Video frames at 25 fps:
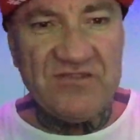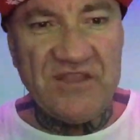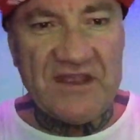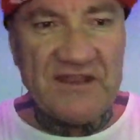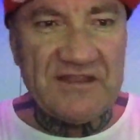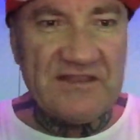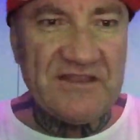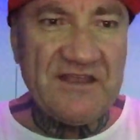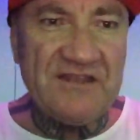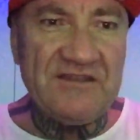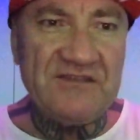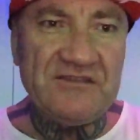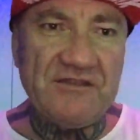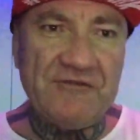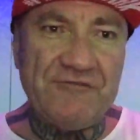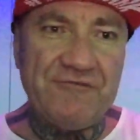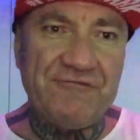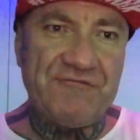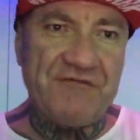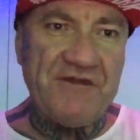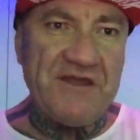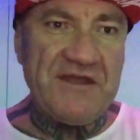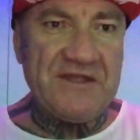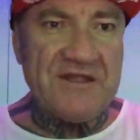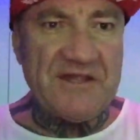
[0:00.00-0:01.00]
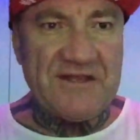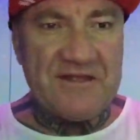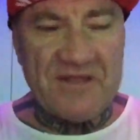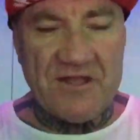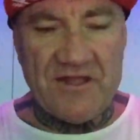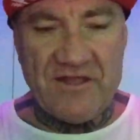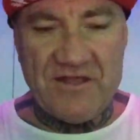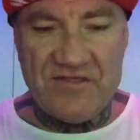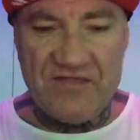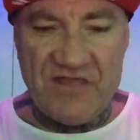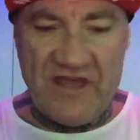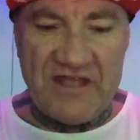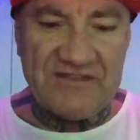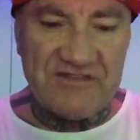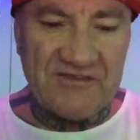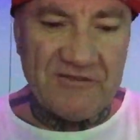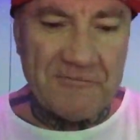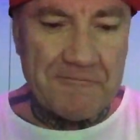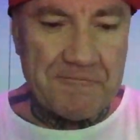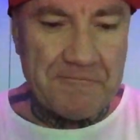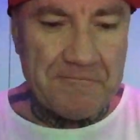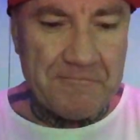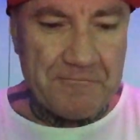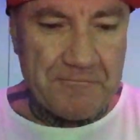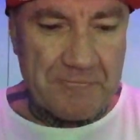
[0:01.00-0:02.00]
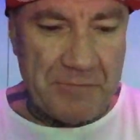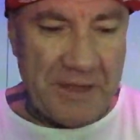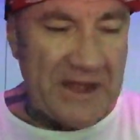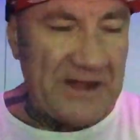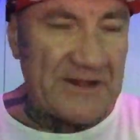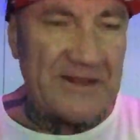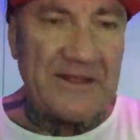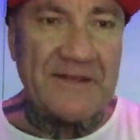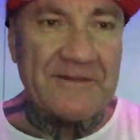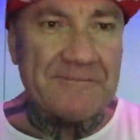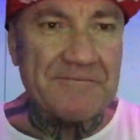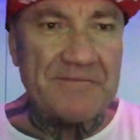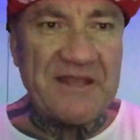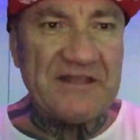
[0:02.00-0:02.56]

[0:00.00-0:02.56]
dick needs to feed, and that's about it.